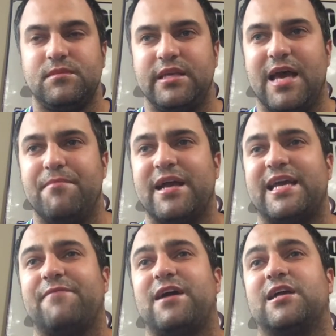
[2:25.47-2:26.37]
Yeah,
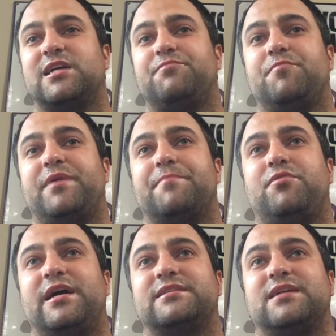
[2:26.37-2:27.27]
Metcalf got a couple of big
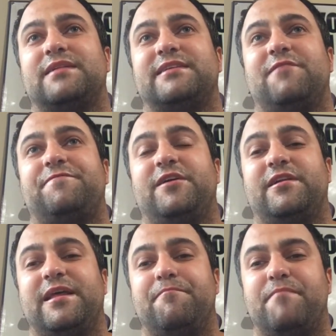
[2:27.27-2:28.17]
plays, got downfield.
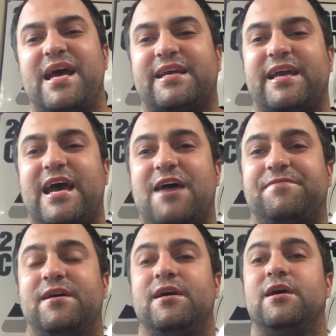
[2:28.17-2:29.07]
And then
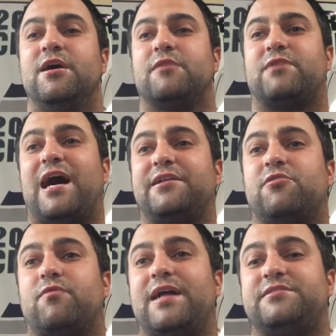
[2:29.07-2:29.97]
Metcalf got into
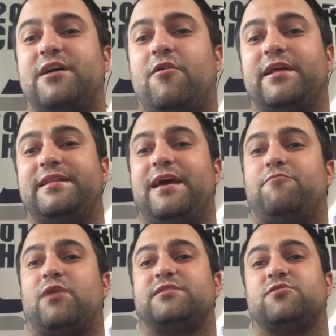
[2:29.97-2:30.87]
the red zone. And
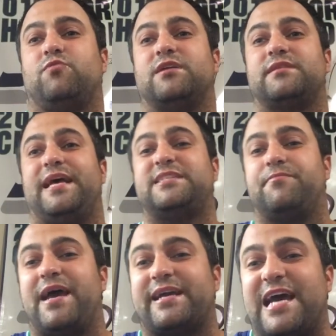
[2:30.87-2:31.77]
then Russell Wilson hits
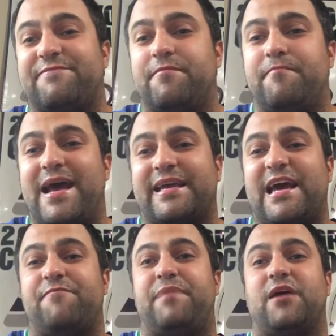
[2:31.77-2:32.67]
Metcalf. And
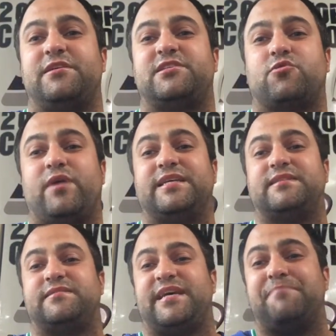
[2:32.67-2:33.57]
Metcalf barely squeezed
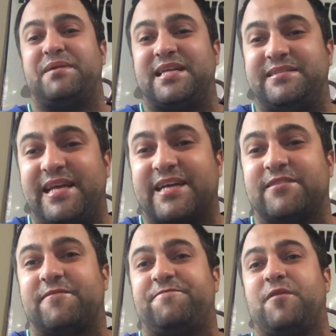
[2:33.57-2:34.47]
the tip of the dick
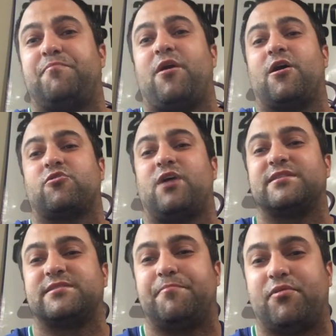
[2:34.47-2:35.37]
of the football
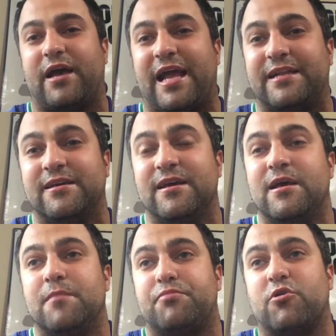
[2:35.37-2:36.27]
across the plane.
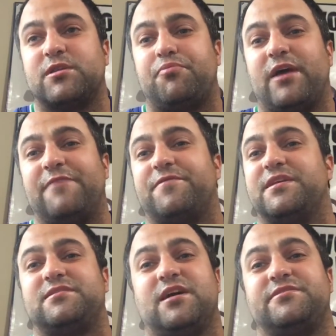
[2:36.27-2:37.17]
Broke the plane for
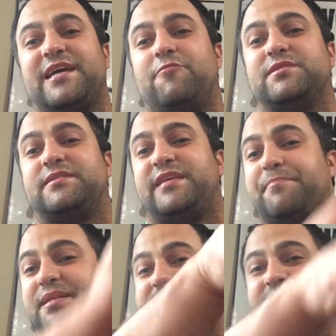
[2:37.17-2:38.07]
the touchdown with the
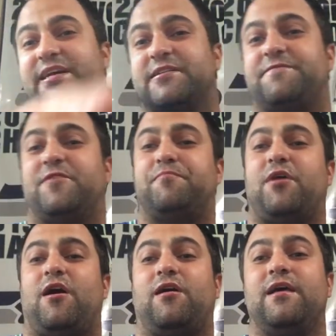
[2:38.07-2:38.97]
tip of the dick of the
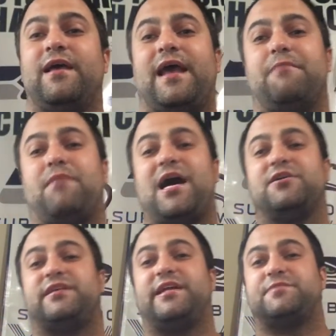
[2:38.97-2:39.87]
football, and
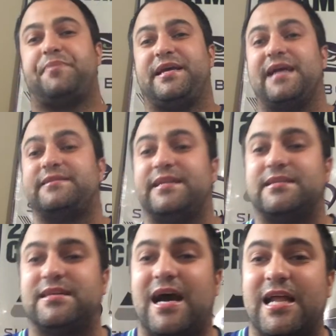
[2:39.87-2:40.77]
Myers hit his PAT to
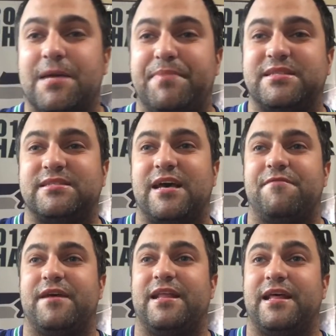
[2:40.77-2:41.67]
tie it up at
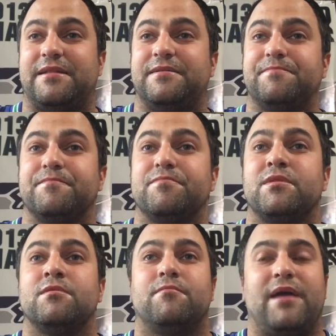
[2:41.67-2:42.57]
7. And
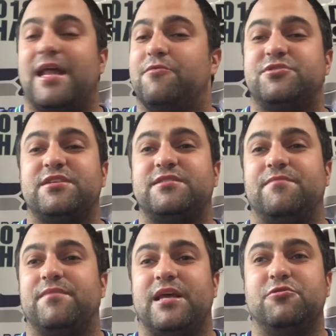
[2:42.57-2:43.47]
man, it
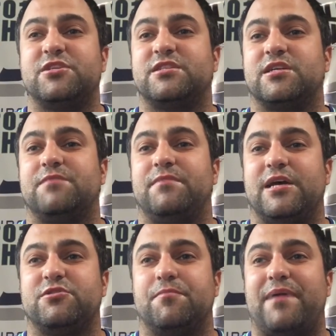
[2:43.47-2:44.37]
was
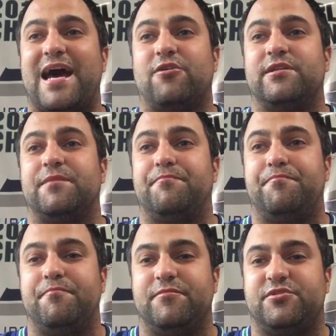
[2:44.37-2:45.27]
a battle in
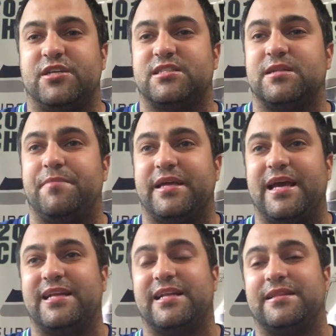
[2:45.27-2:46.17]
the
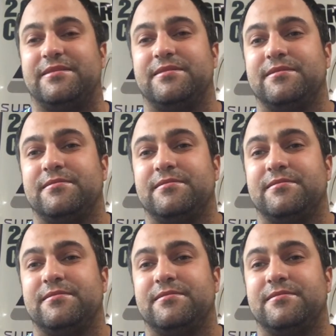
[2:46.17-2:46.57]
beginning. And